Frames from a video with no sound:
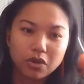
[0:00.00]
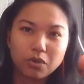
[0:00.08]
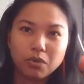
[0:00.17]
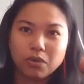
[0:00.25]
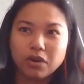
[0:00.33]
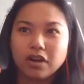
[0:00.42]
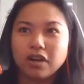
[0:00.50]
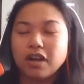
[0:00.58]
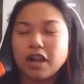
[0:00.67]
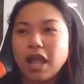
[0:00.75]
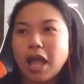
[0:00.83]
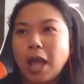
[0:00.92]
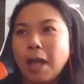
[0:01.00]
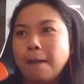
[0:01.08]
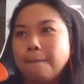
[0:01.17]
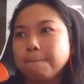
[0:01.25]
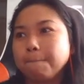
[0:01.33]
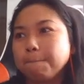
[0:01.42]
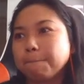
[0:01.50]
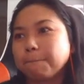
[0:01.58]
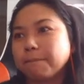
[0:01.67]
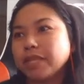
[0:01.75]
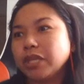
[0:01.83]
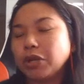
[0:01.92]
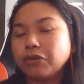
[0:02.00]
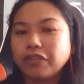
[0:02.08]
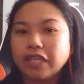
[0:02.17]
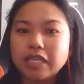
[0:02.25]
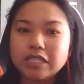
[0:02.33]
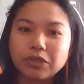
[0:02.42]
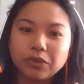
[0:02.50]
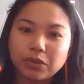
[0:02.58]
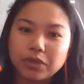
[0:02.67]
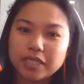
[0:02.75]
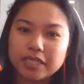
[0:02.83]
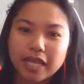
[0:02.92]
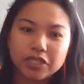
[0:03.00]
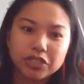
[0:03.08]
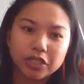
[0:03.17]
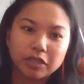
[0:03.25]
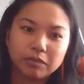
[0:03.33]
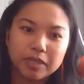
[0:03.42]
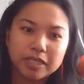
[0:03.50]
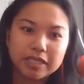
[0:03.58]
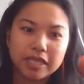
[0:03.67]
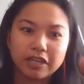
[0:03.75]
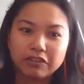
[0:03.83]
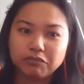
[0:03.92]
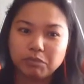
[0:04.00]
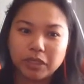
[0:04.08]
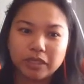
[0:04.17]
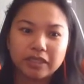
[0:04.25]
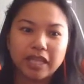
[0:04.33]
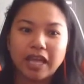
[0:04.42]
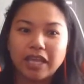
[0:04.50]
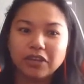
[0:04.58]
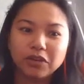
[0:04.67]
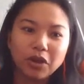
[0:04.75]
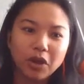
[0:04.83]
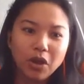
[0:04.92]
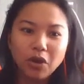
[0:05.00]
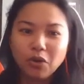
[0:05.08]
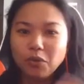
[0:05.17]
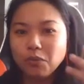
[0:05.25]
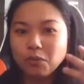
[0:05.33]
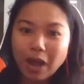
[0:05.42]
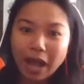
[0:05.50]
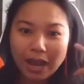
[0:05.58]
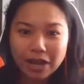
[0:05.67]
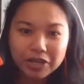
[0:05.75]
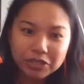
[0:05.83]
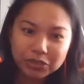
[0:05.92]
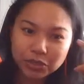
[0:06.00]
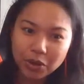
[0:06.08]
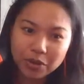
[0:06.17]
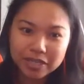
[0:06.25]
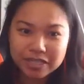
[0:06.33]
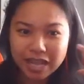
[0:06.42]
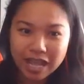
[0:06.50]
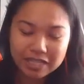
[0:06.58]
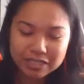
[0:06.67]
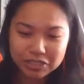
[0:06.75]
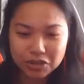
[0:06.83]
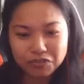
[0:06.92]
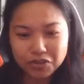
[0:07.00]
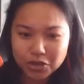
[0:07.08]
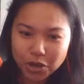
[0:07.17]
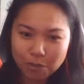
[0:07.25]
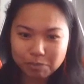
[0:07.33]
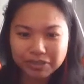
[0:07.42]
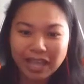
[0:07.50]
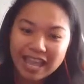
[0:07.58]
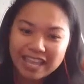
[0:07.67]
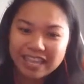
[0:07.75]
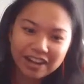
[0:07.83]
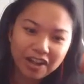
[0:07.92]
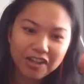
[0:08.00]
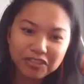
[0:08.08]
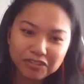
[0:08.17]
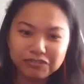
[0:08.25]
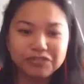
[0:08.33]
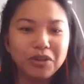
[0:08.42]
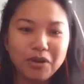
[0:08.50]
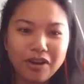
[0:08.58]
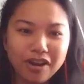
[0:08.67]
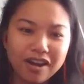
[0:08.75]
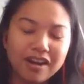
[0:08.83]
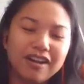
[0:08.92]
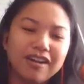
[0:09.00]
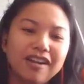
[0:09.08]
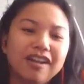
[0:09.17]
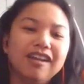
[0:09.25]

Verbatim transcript: Or, you know, if the kids are throwing a tantrum, instead of being like, why are you going nuts over your blanket on the floor?